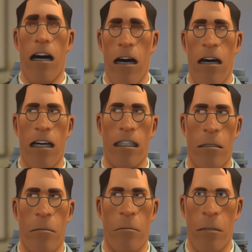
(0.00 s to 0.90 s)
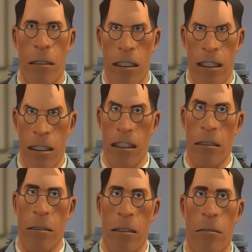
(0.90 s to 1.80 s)
But she's
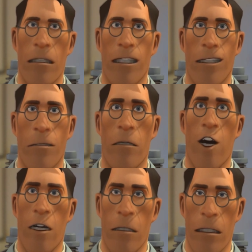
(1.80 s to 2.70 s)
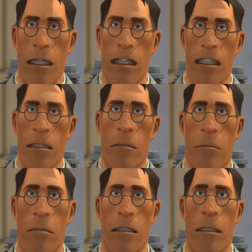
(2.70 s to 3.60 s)
incredibly busy, and I'm hoping that she will be
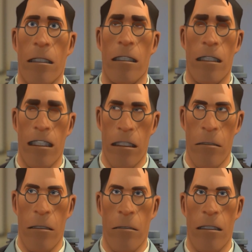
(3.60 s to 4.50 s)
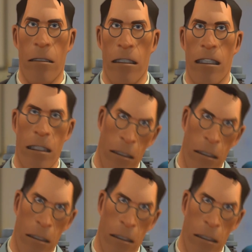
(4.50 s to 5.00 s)
able to get some of them sometime soon.